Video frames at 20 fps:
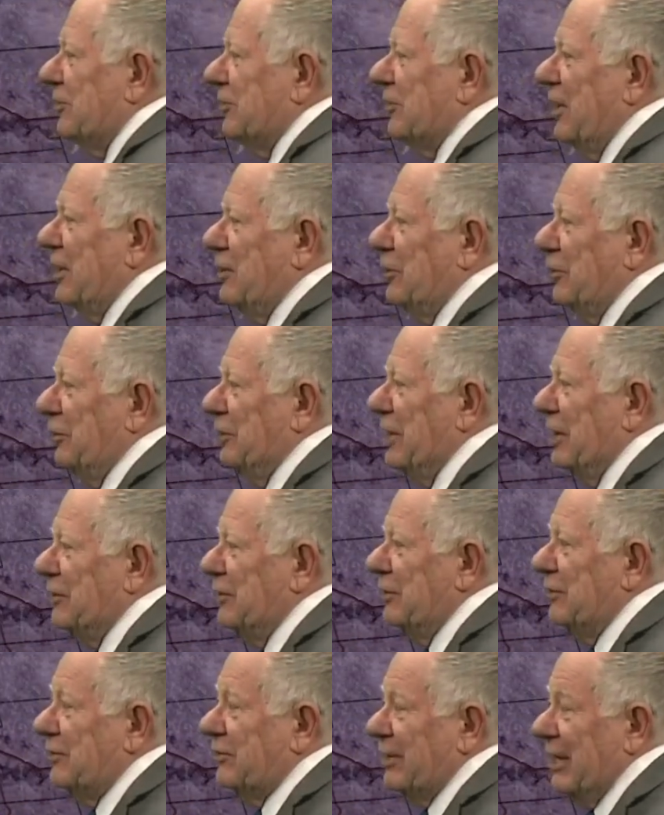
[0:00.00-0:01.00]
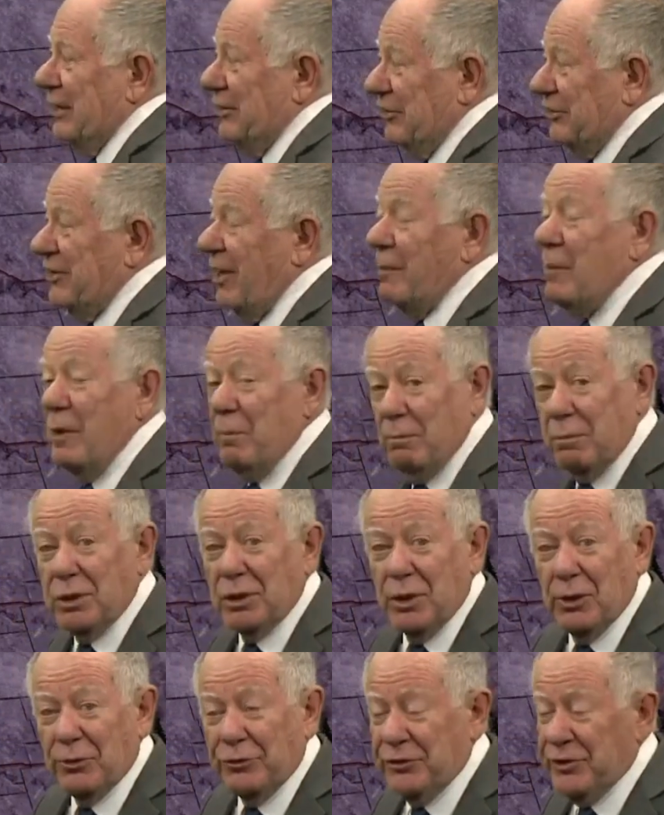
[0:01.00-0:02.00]
single digits, and some of them
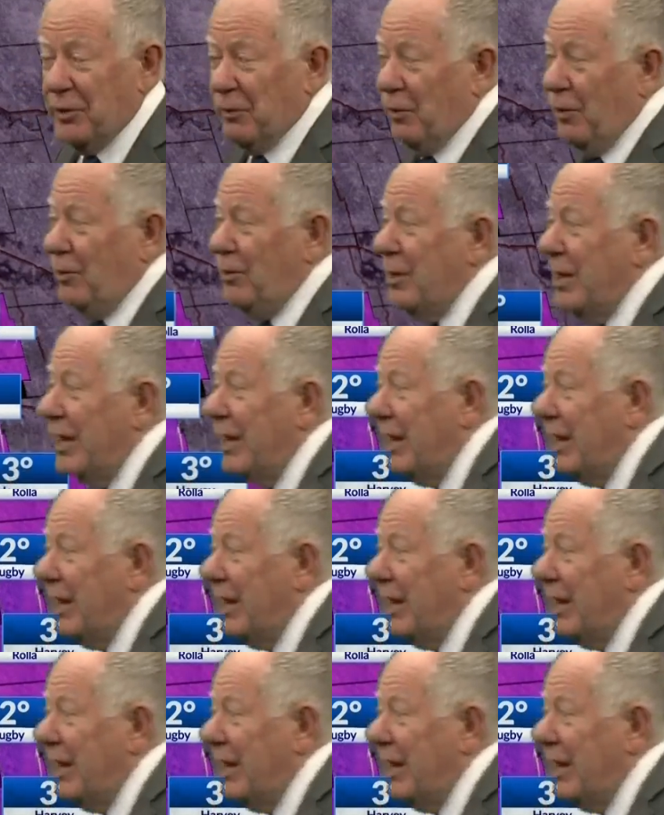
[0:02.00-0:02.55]
below zero,